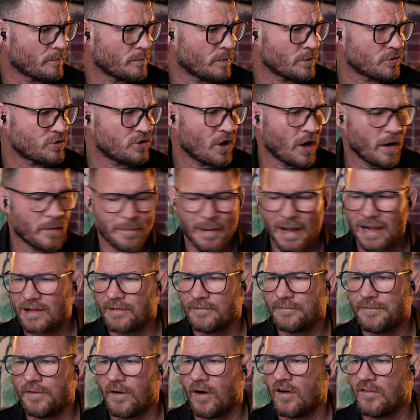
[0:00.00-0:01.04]
chop back and
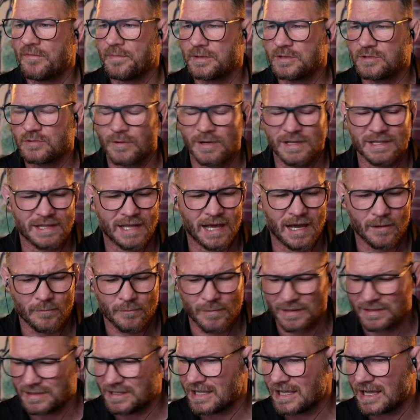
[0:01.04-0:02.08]
forth between that
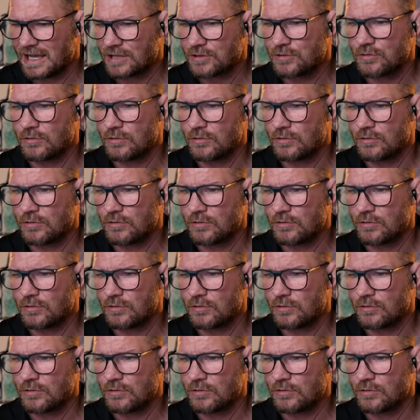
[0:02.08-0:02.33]
when the actual